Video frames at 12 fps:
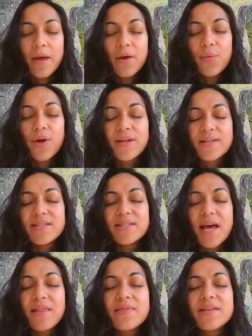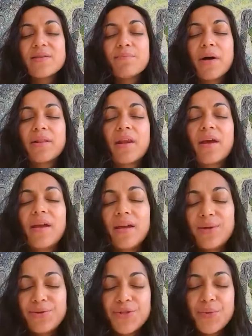We're going to send this mantra
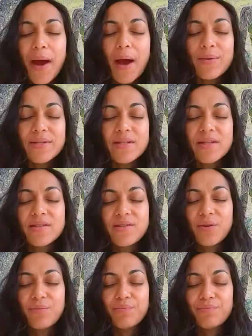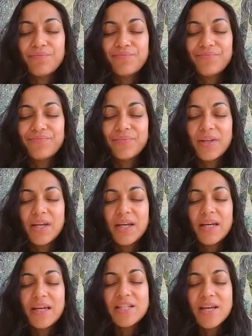into our system,
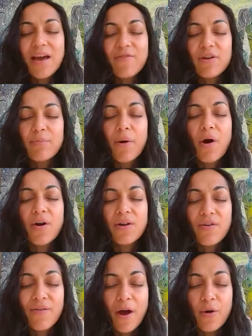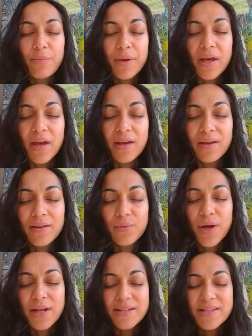into every part of our being. We're
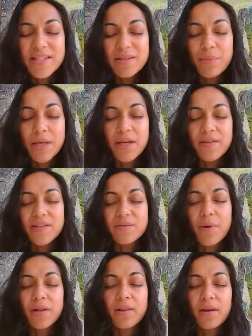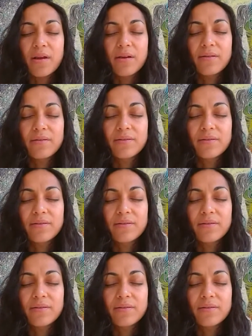going to speak this mantra.